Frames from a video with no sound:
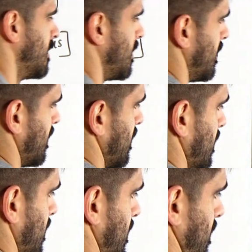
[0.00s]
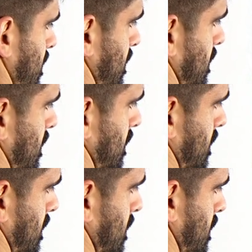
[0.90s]

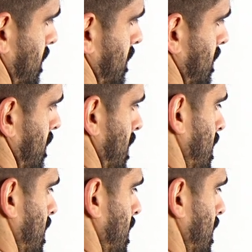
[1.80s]
(no one is talking)